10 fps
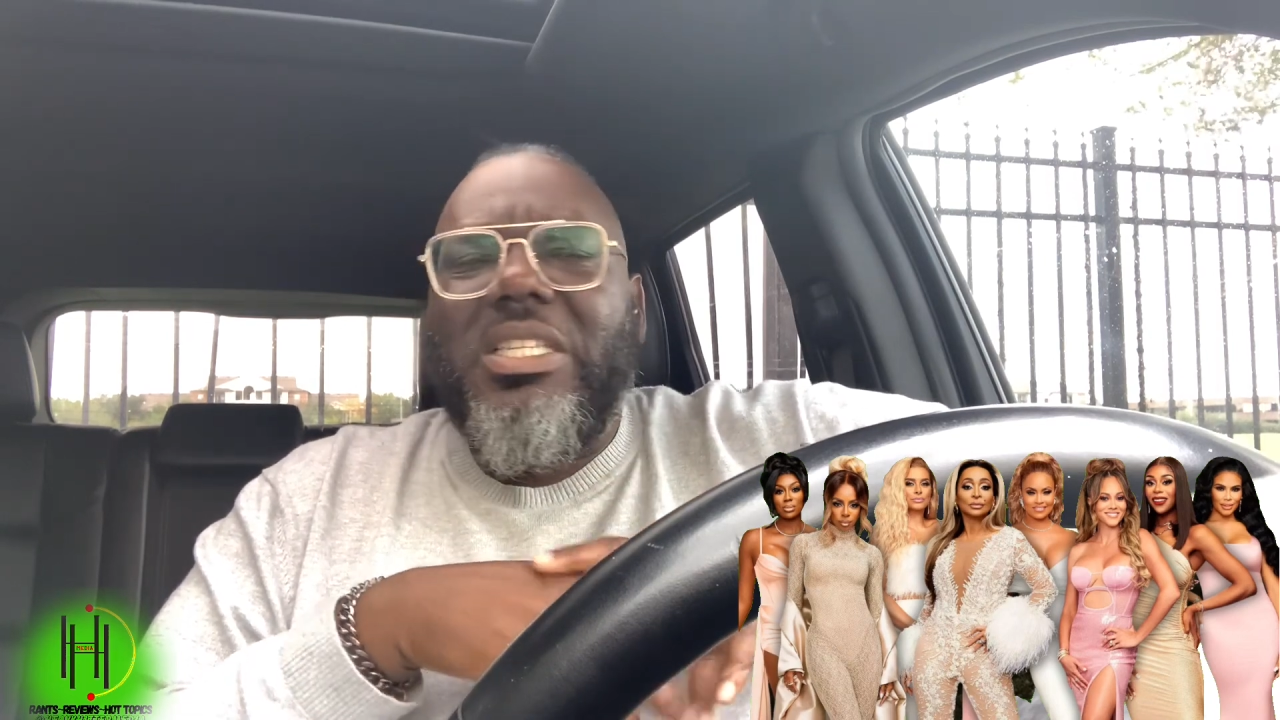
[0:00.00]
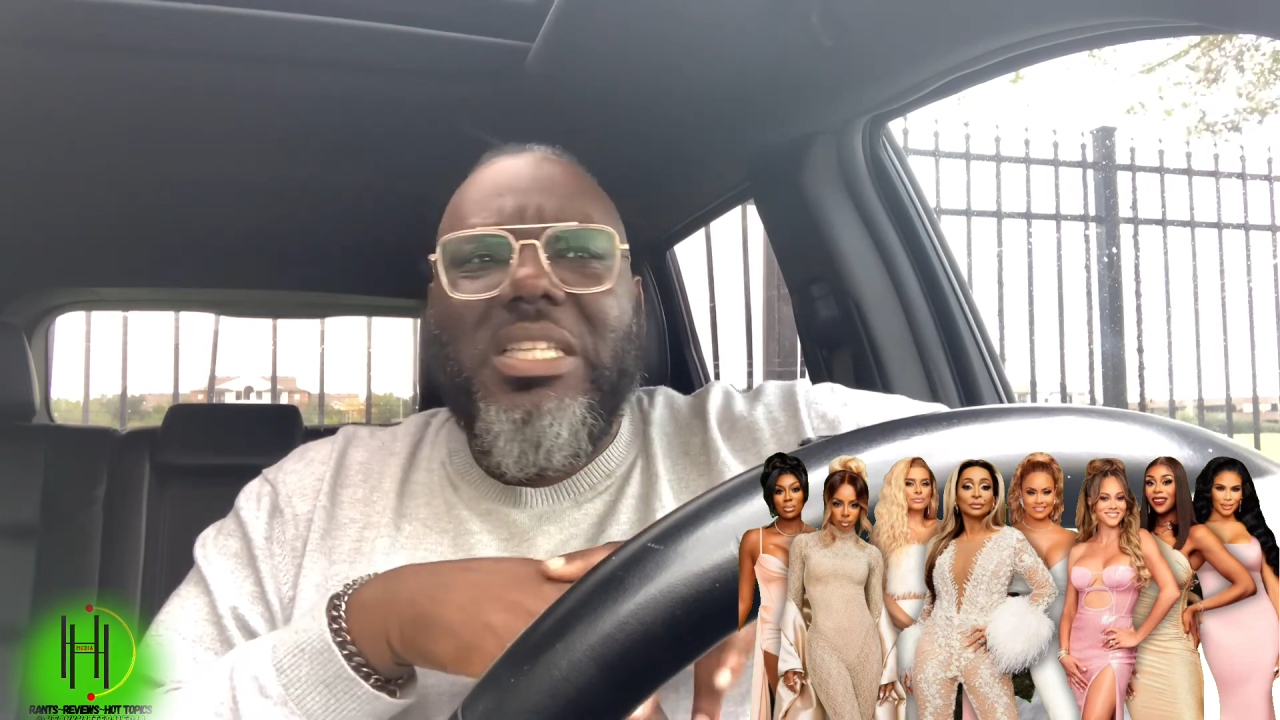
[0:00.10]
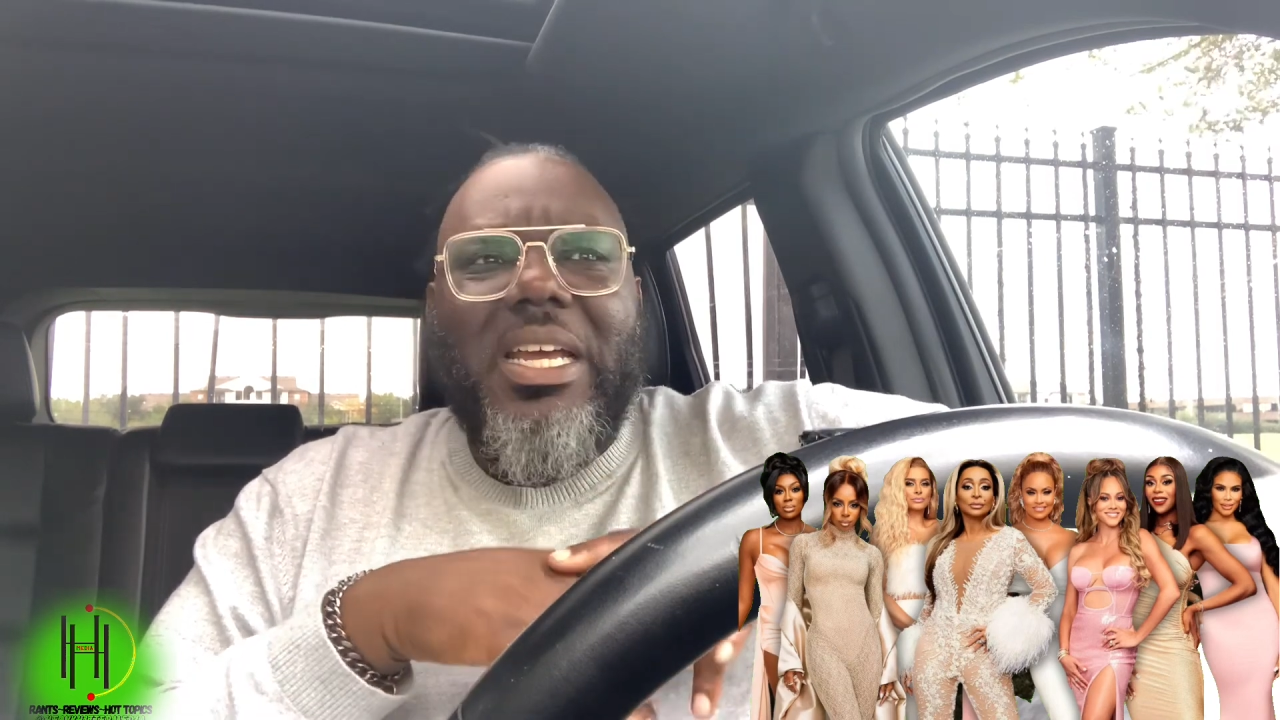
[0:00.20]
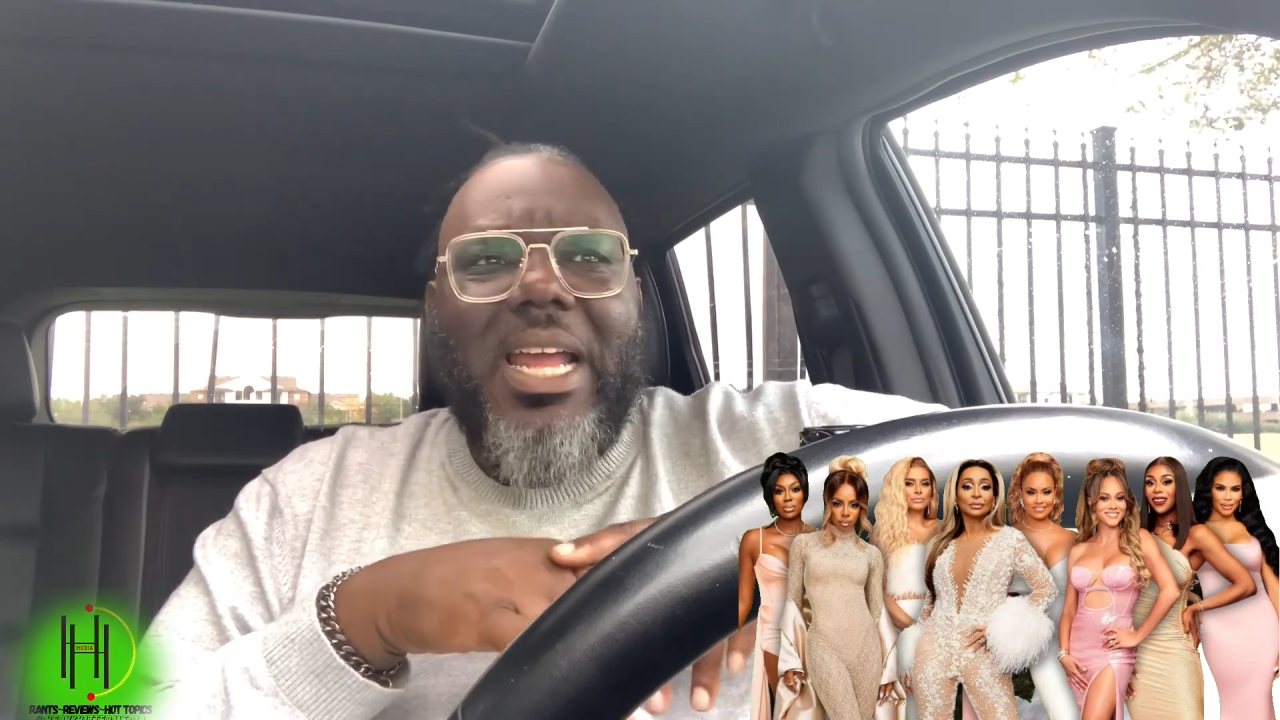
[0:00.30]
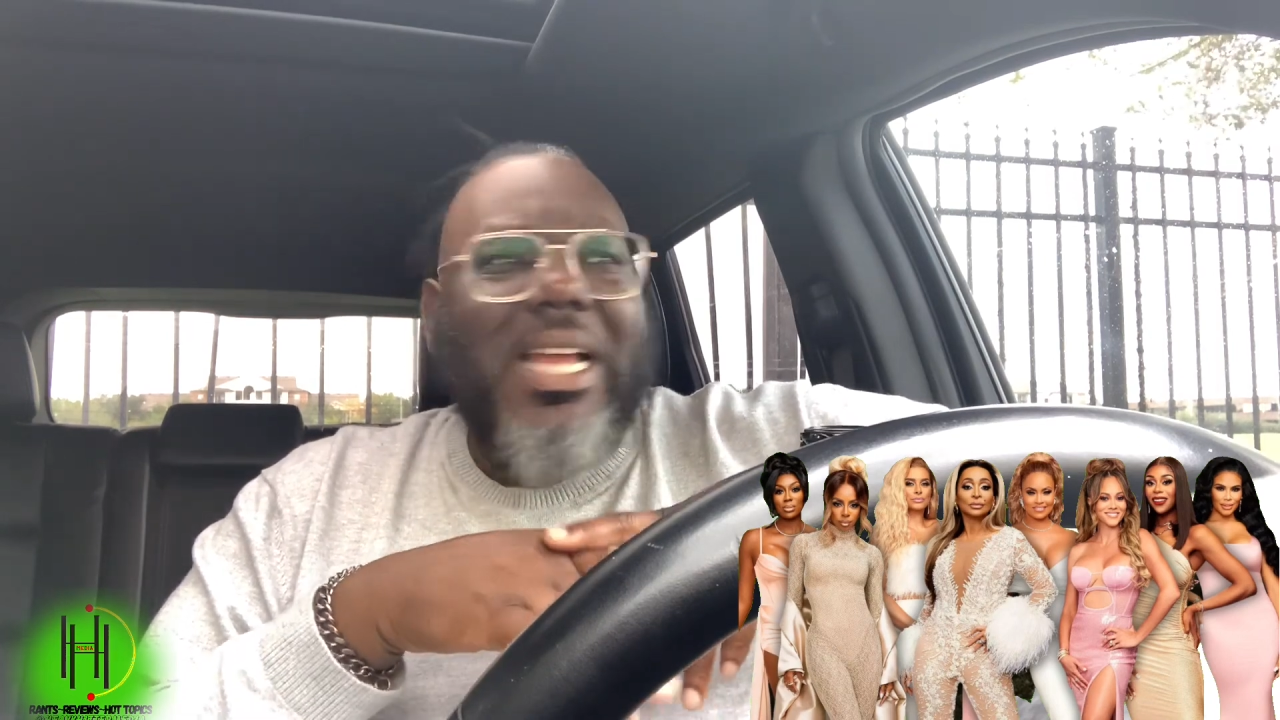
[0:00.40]

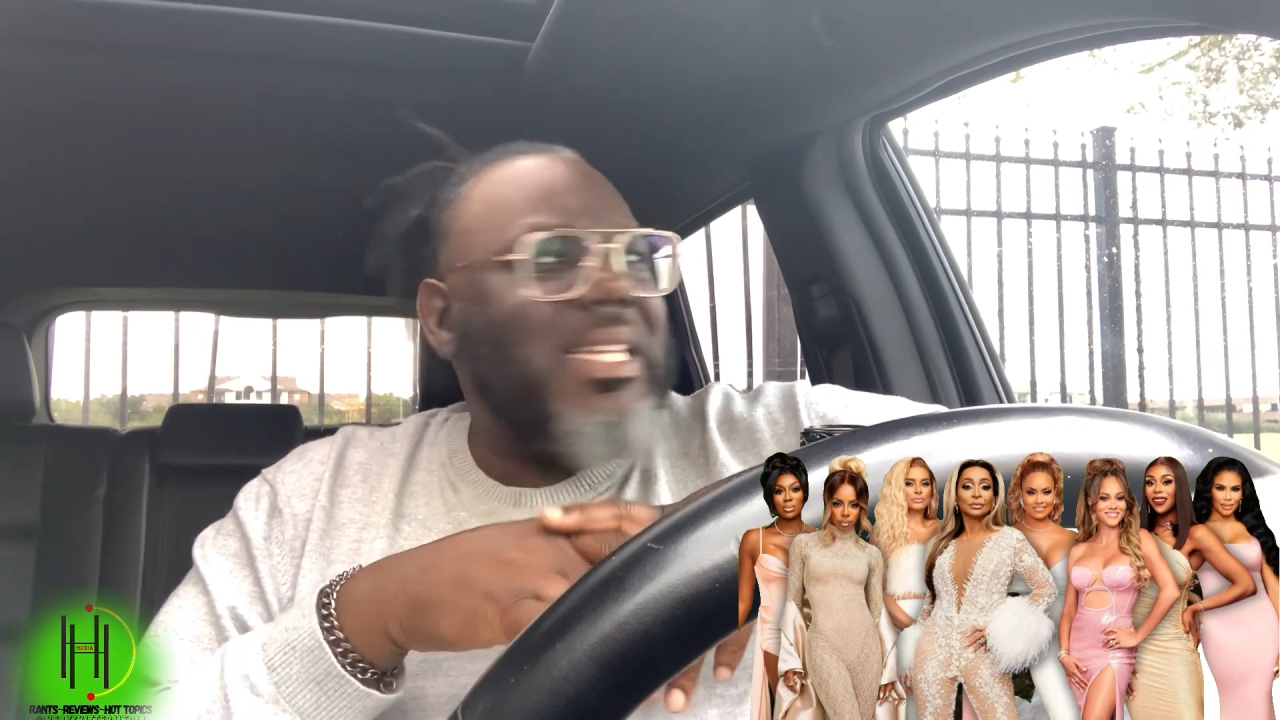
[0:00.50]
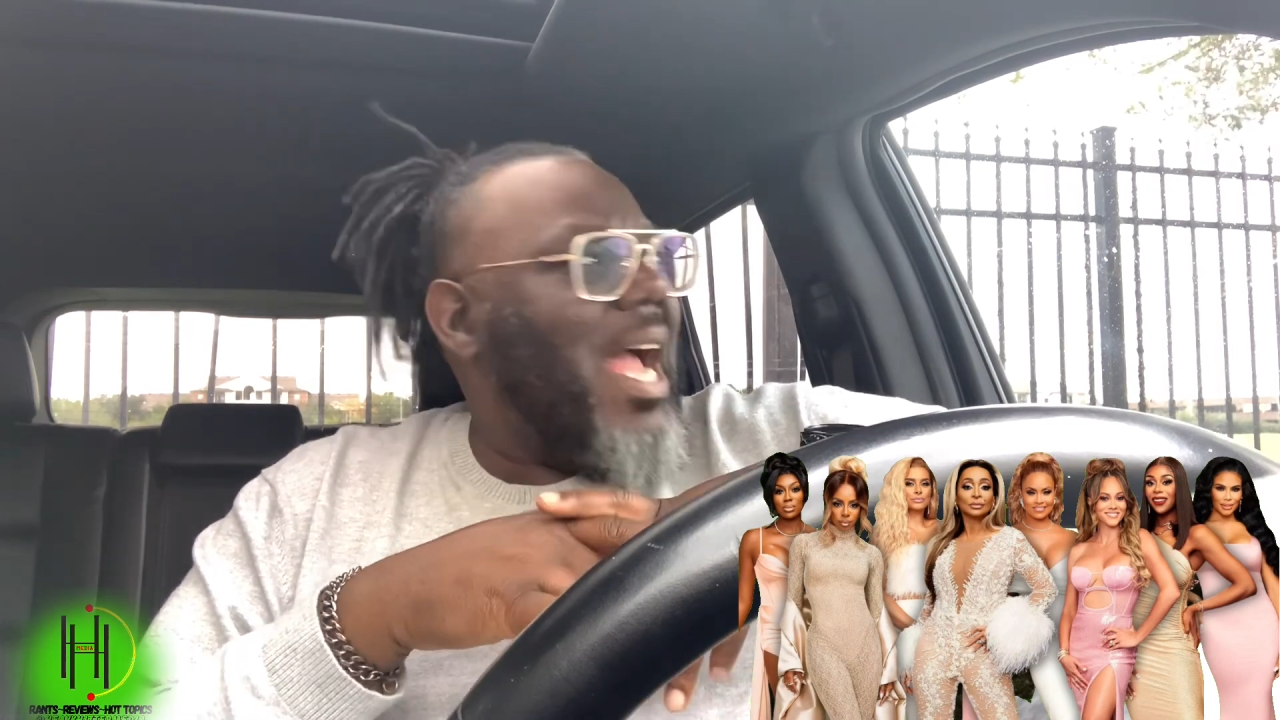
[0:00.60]
son has